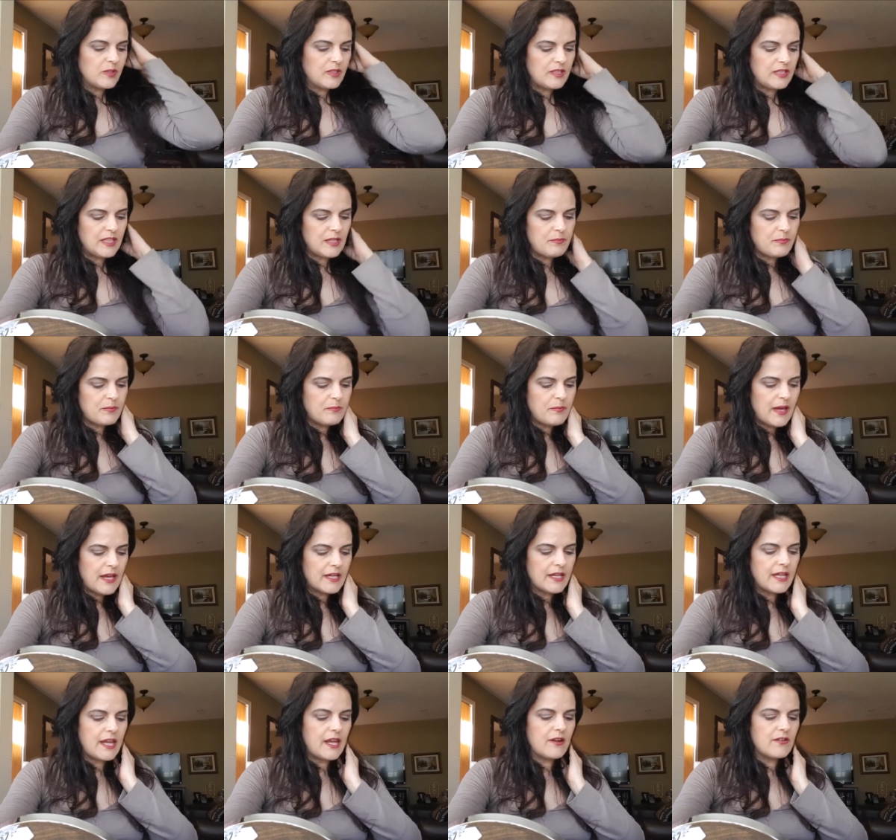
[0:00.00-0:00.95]
Clip
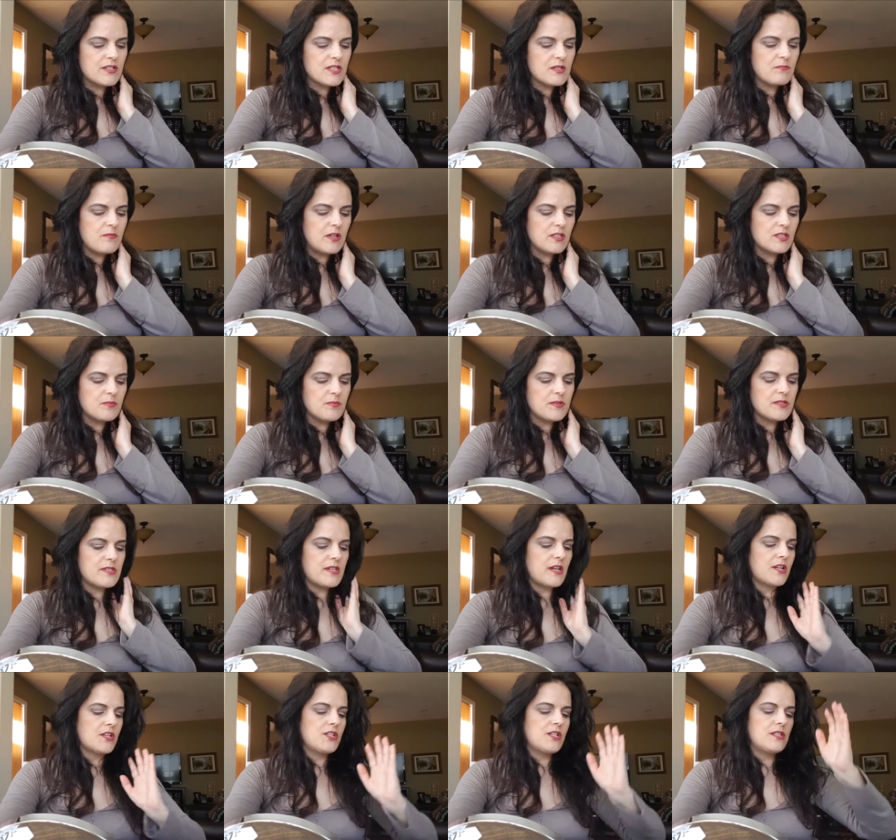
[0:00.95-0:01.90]
back hair into multiple
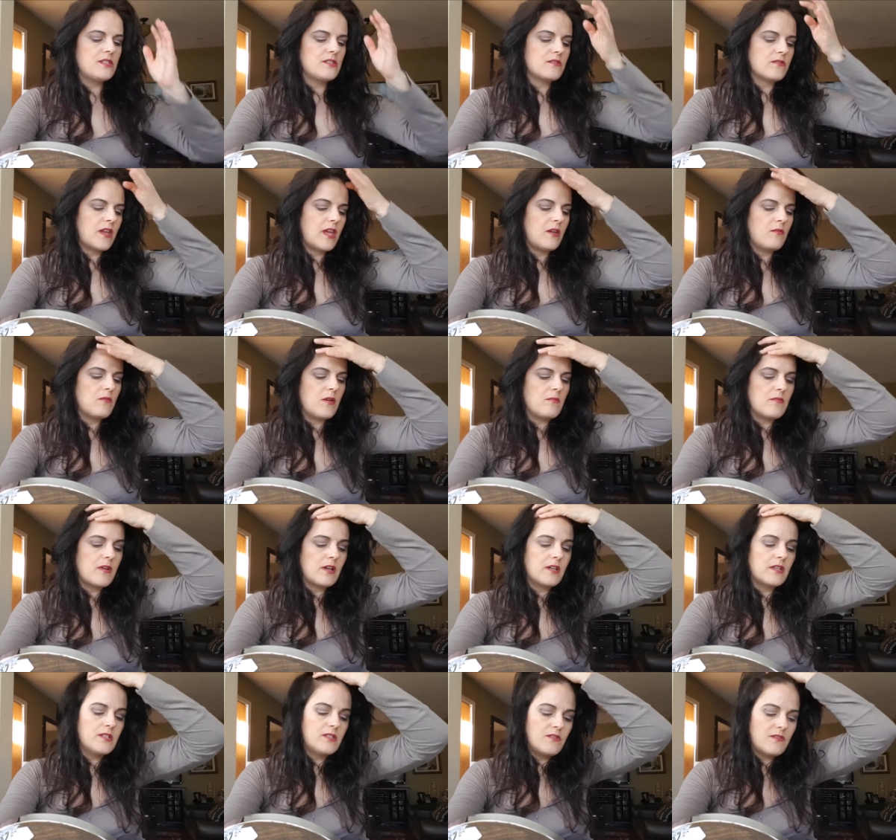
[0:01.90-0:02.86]
sections. Okay, well I'm
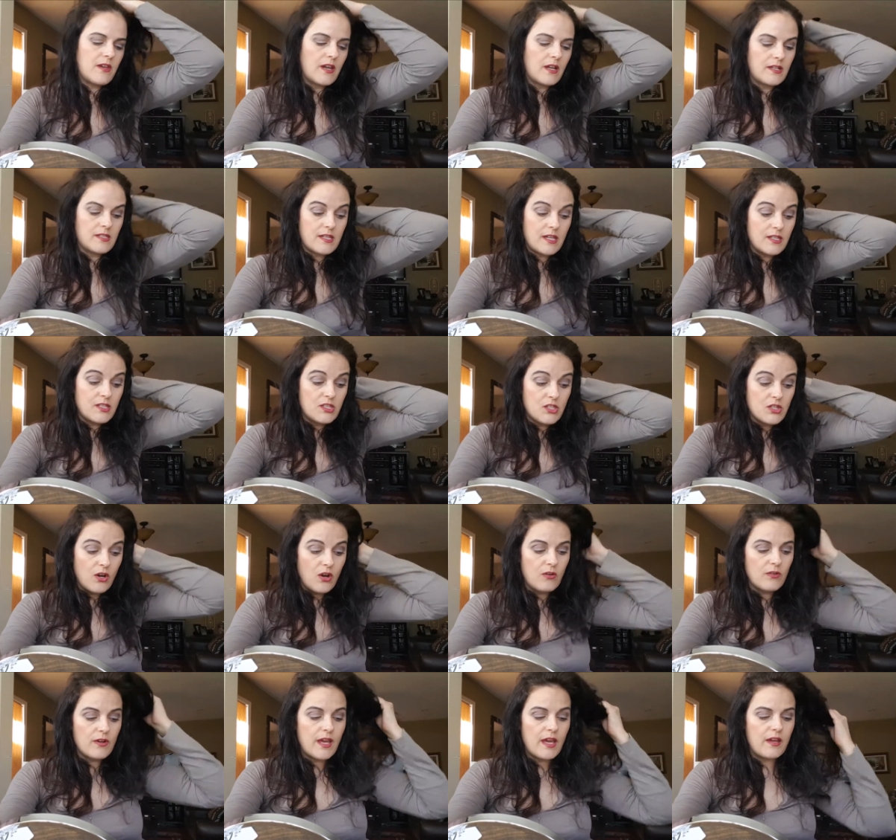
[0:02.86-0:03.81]
not going to do that because I
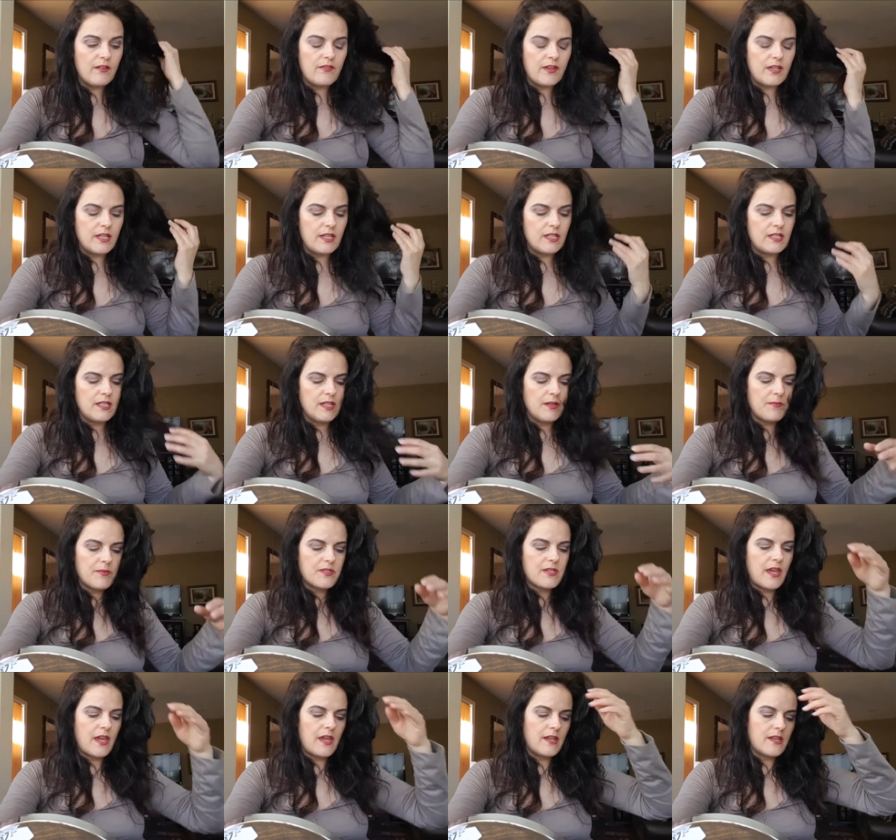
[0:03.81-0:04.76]
don't have any
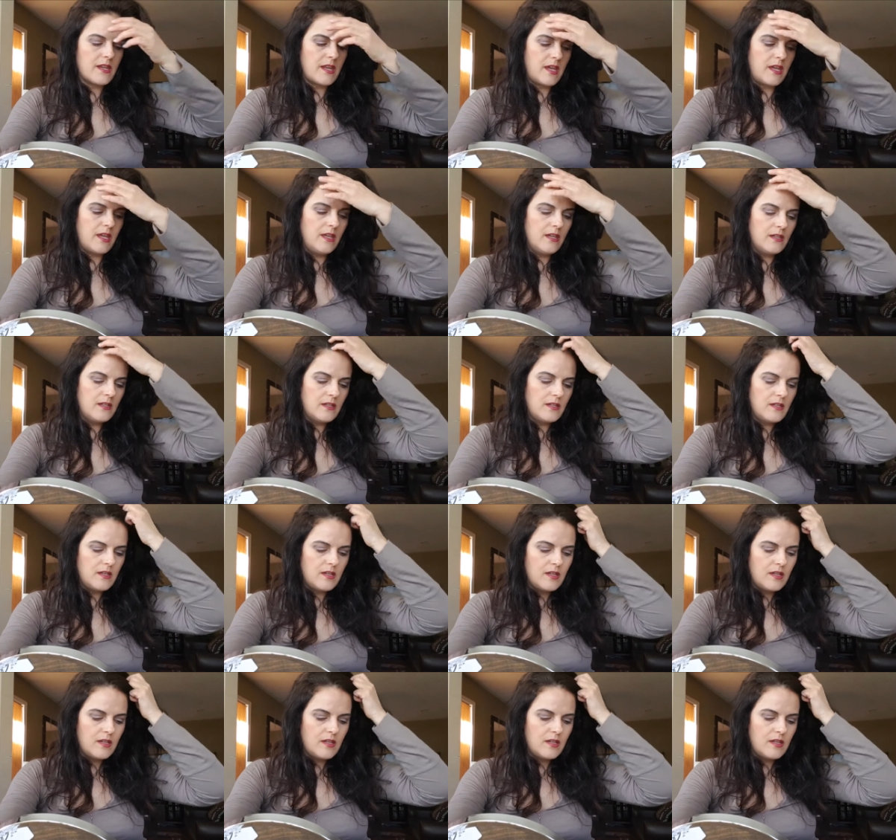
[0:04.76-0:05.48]
clips handy.